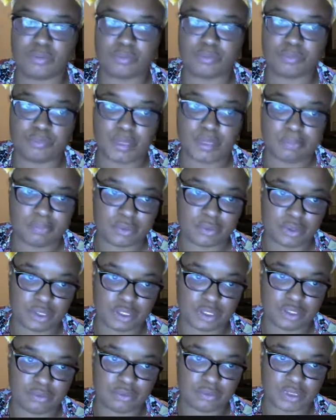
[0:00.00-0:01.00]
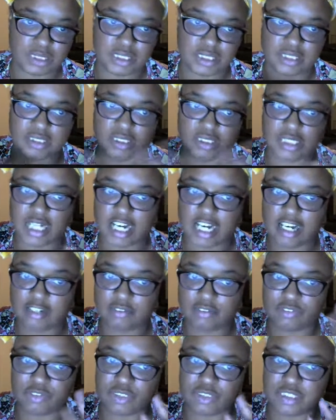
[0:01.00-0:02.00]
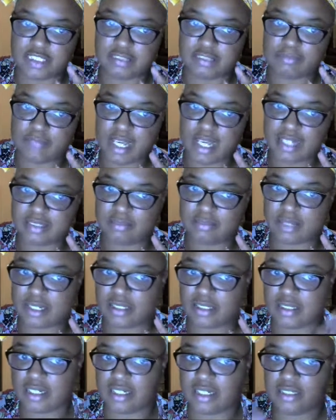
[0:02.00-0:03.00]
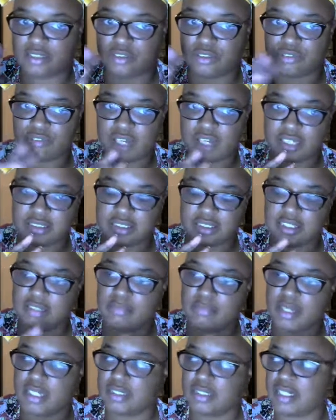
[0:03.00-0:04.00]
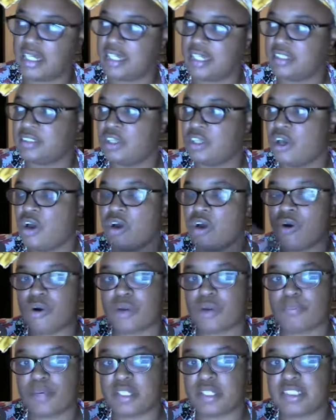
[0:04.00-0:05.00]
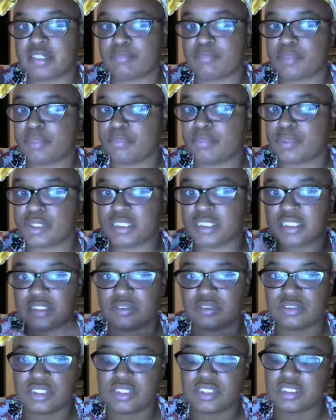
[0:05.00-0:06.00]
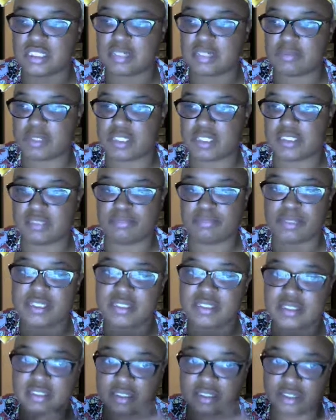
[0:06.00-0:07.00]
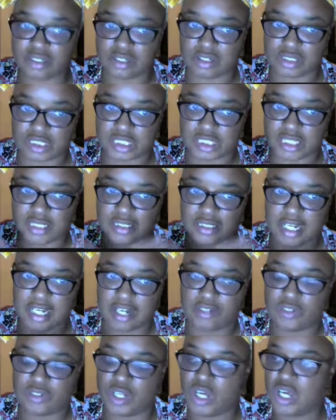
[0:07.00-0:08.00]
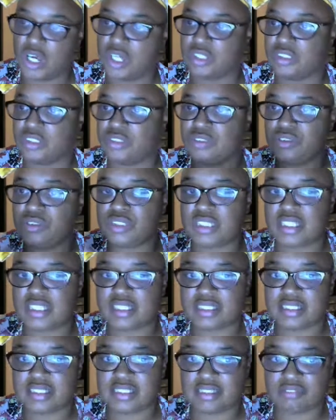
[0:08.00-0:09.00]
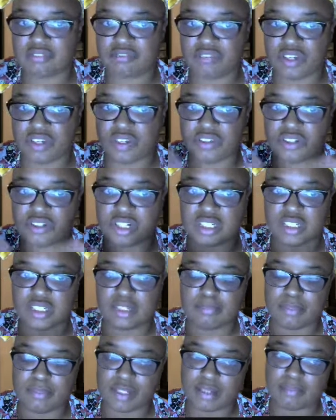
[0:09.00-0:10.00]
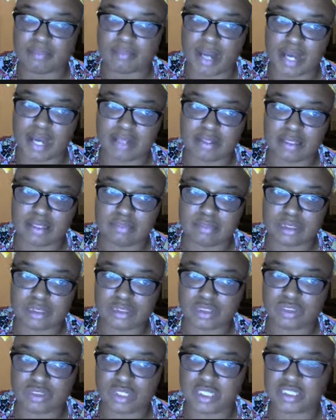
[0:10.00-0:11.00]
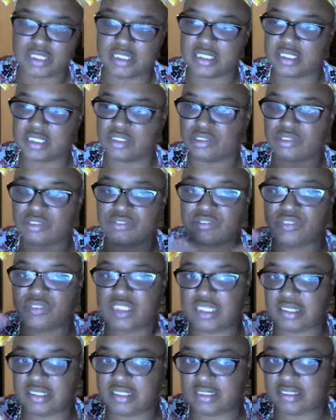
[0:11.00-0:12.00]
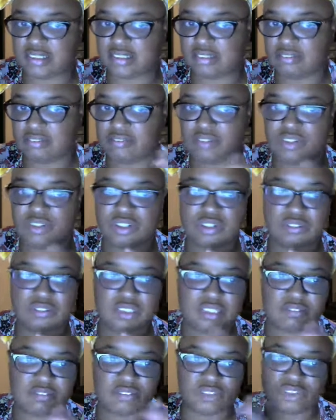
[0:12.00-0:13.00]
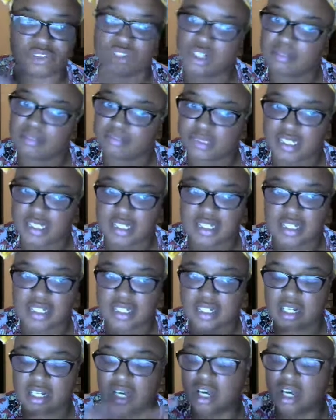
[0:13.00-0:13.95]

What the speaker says: people are losing their jobs versus mask mandates or vaccine mandates, or some people are just losing their jobs because their businesses are shutting down. Do you see this as a failure under the Biden administration? Do you see this as a failure of stuff Trump did?